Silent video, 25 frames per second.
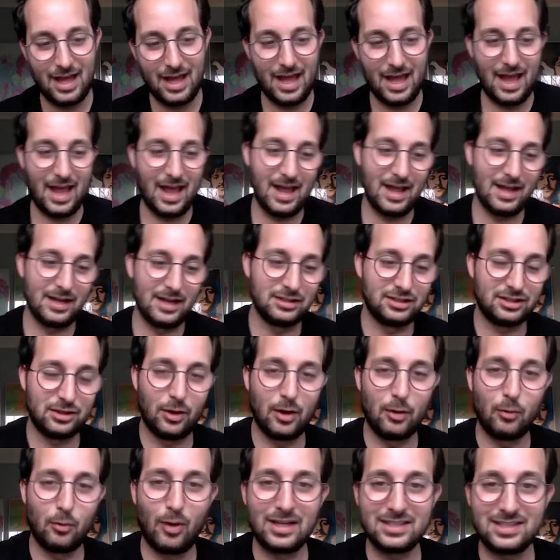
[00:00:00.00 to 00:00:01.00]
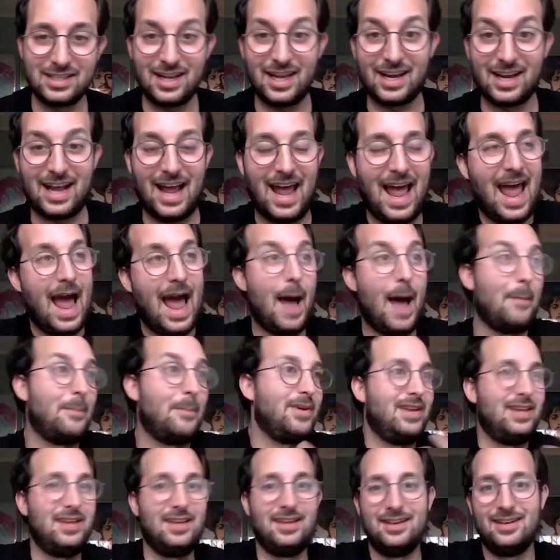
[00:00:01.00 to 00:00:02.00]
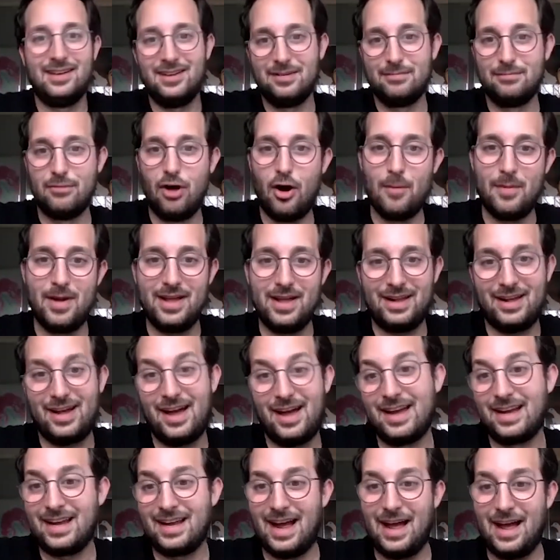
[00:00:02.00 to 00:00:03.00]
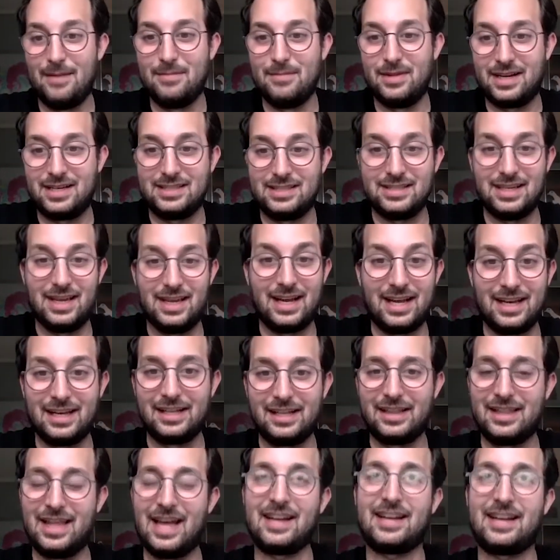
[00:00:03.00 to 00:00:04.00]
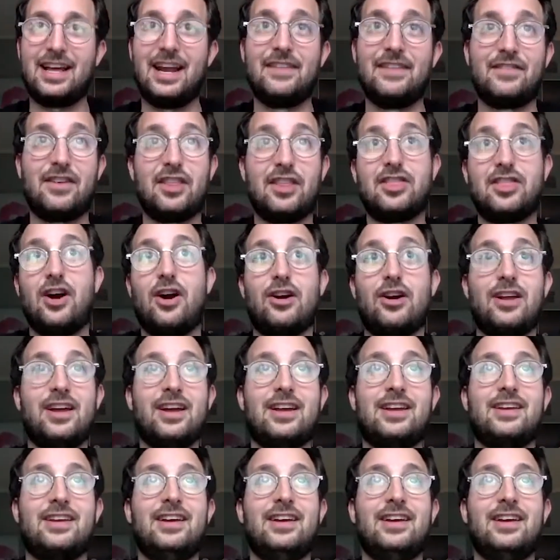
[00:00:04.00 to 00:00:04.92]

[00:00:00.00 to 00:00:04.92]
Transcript: And so it wasn't like a happy moment, like that kind of cathartic,